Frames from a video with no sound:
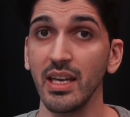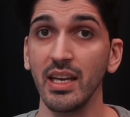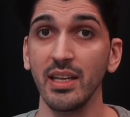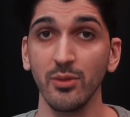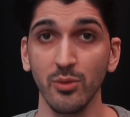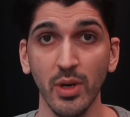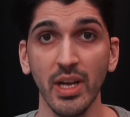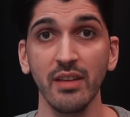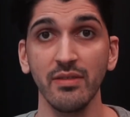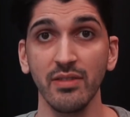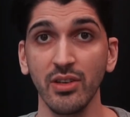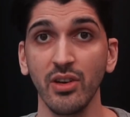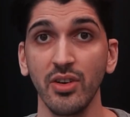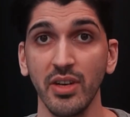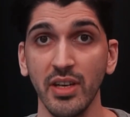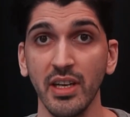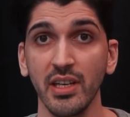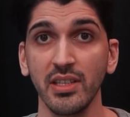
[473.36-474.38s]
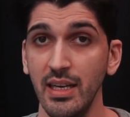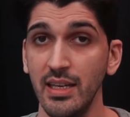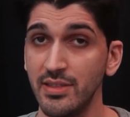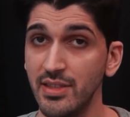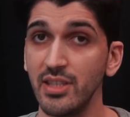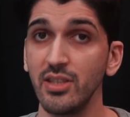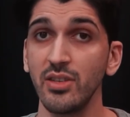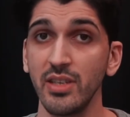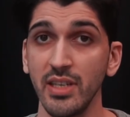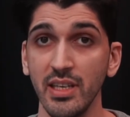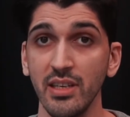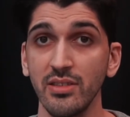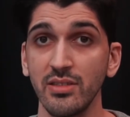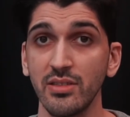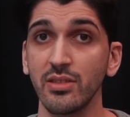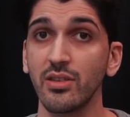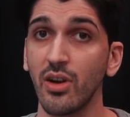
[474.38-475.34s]
and Raven are here and they are here
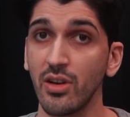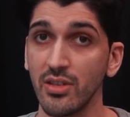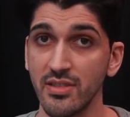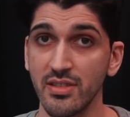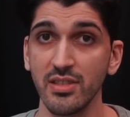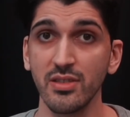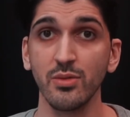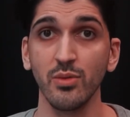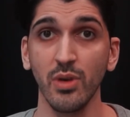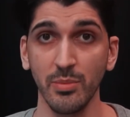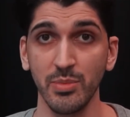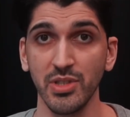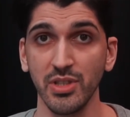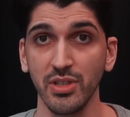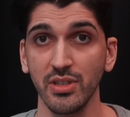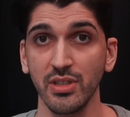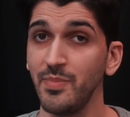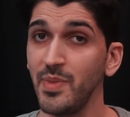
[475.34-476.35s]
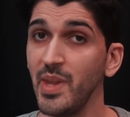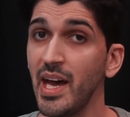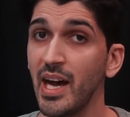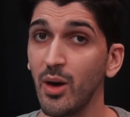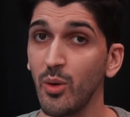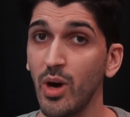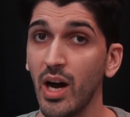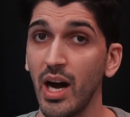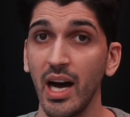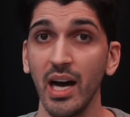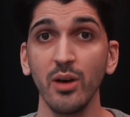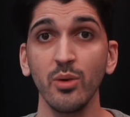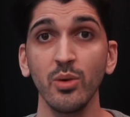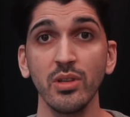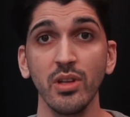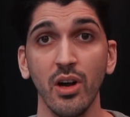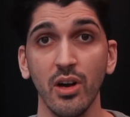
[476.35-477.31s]
to cause disruption. Now, how
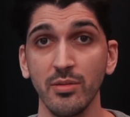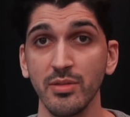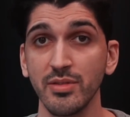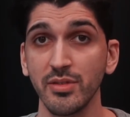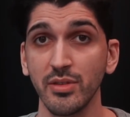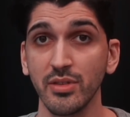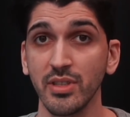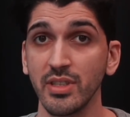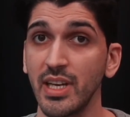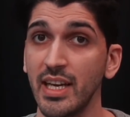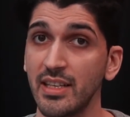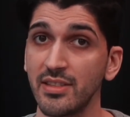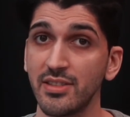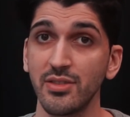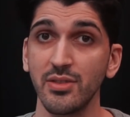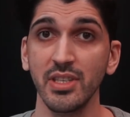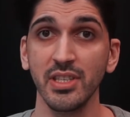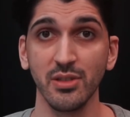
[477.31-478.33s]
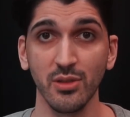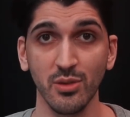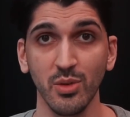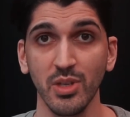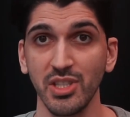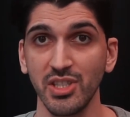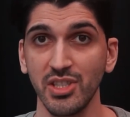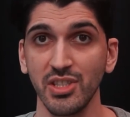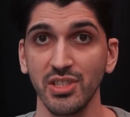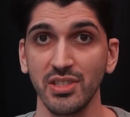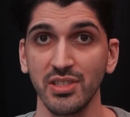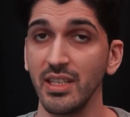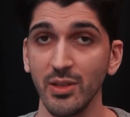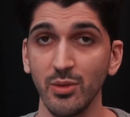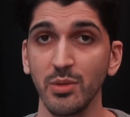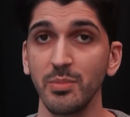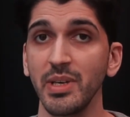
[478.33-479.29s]
will Armstrong answer his question? question.
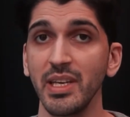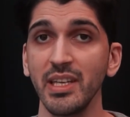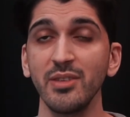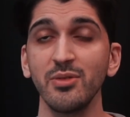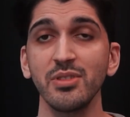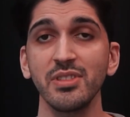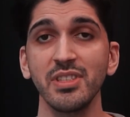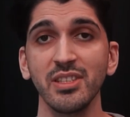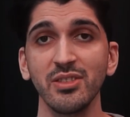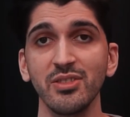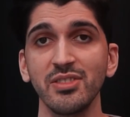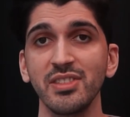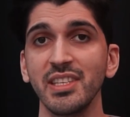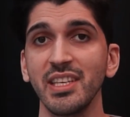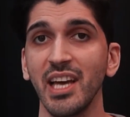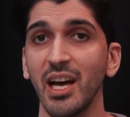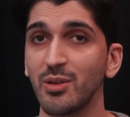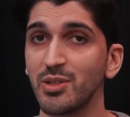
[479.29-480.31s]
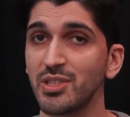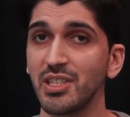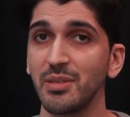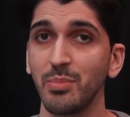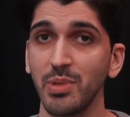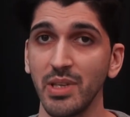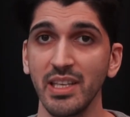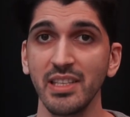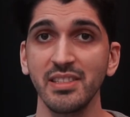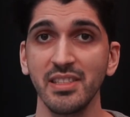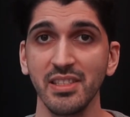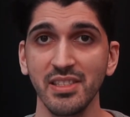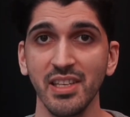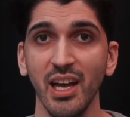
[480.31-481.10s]
It will be interesting to see how she plays this